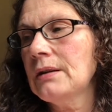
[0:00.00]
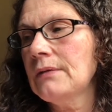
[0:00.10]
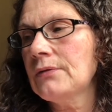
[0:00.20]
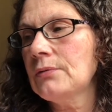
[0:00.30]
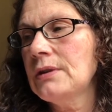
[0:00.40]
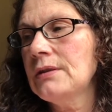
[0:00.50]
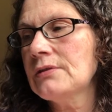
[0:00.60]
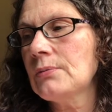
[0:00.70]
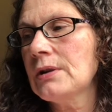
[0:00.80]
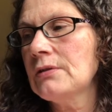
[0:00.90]
have 3
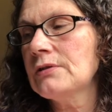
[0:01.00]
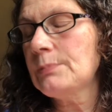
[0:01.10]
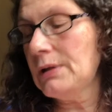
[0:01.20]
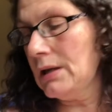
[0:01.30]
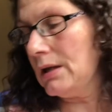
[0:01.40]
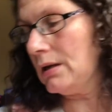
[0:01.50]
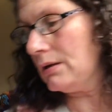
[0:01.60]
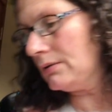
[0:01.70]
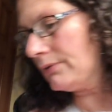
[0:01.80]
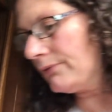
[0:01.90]
sweaters
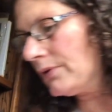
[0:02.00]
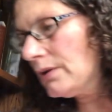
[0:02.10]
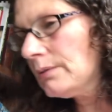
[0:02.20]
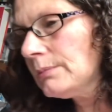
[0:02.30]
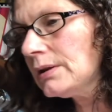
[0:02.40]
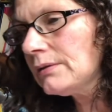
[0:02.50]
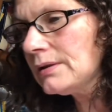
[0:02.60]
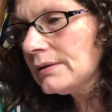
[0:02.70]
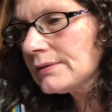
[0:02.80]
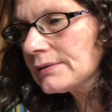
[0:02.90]
planned from
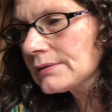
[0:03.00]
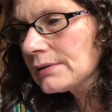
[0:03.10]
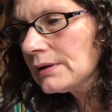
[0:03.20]
this